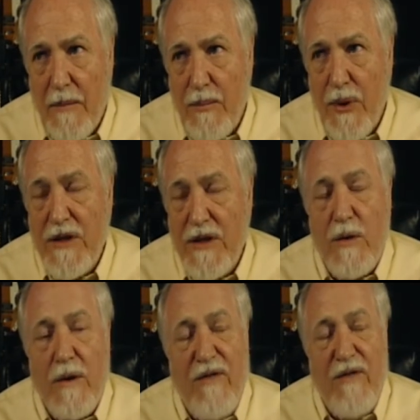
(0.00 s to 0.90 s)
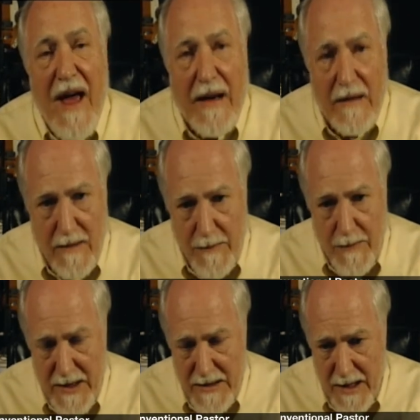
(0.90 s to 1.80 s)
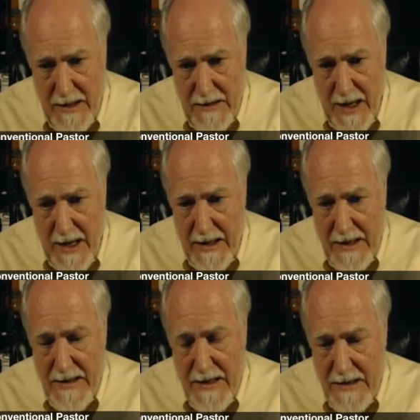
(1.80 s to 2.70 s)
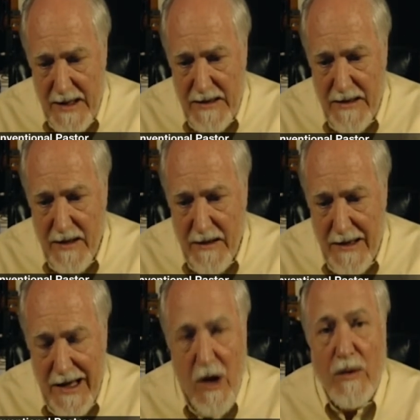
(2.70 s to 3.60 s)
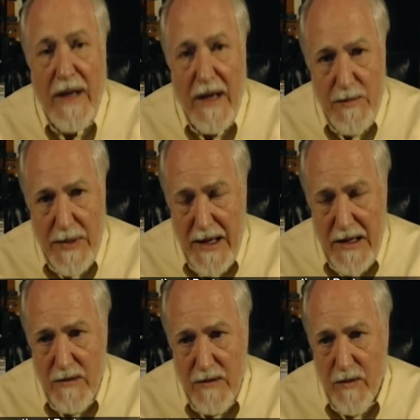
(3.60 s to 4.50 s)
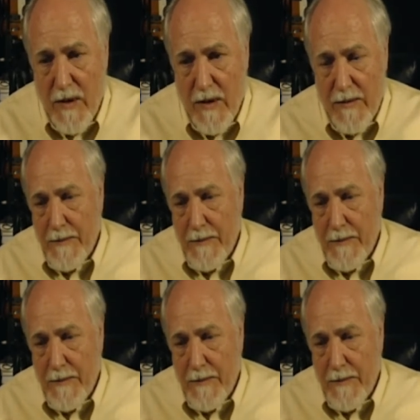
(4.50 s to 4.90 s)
puts into effect these things. This isn't necessarily the only explanation for it.